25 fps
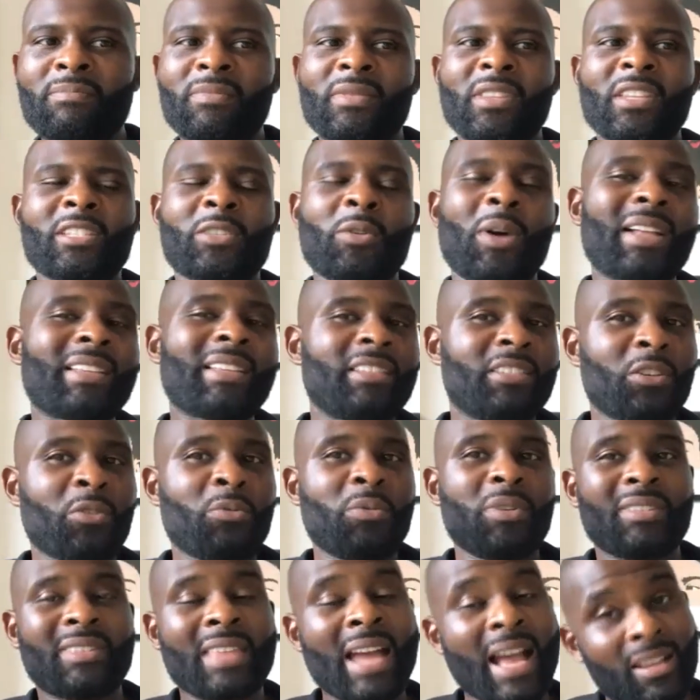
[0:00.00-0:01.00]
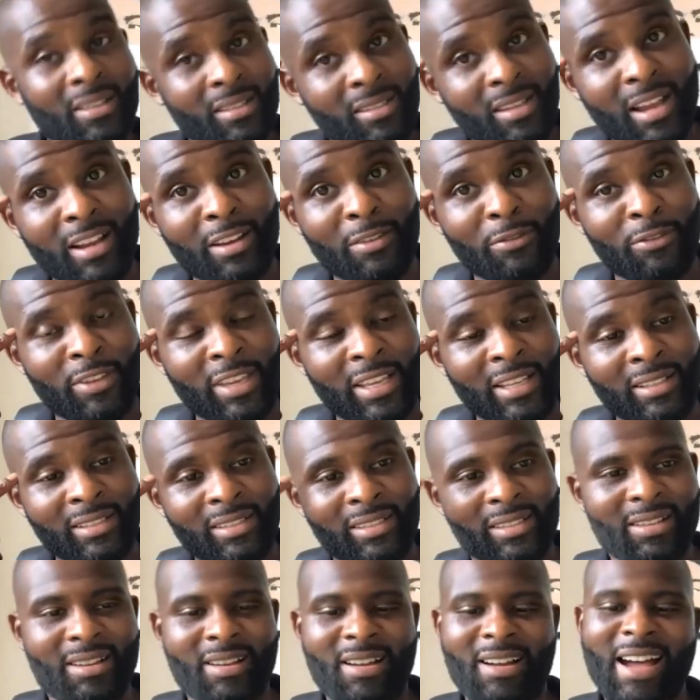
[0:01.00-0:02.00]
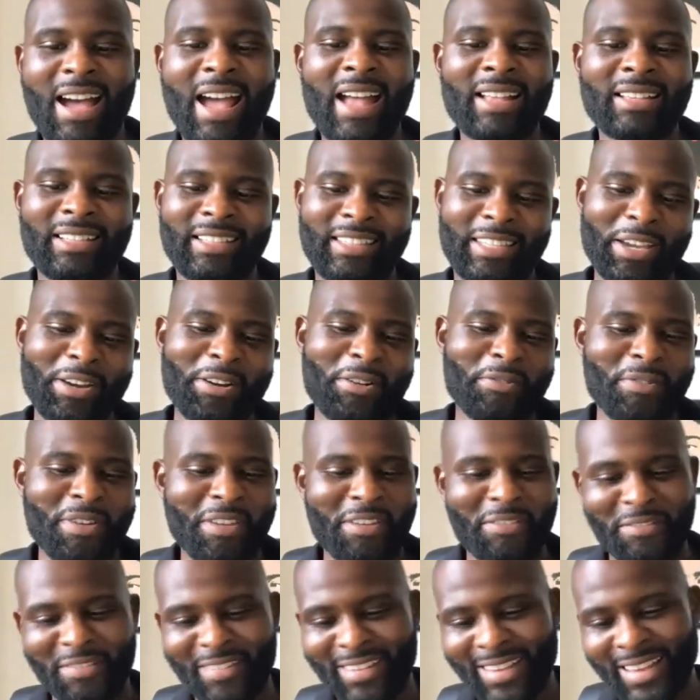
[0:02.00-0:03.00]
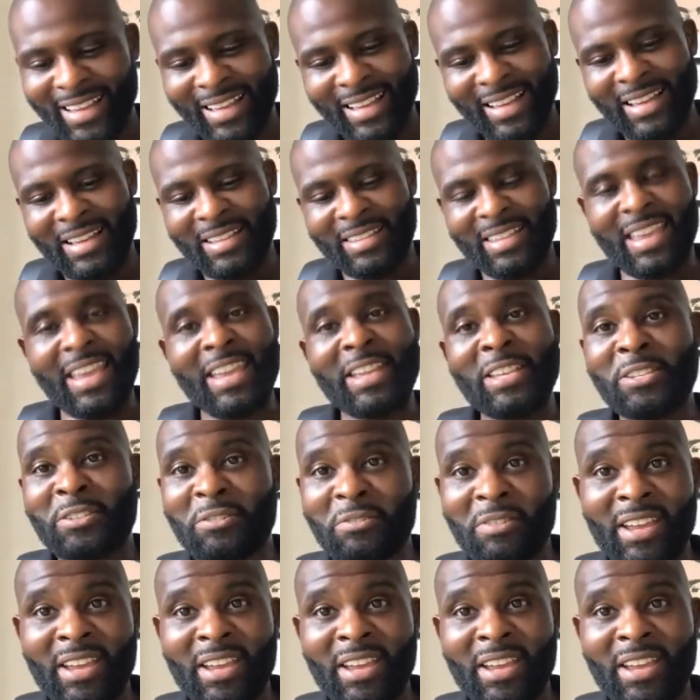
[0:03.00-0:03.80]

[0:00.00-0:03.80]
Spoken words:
So I had to deal with that side of things. I had to deal with the injury,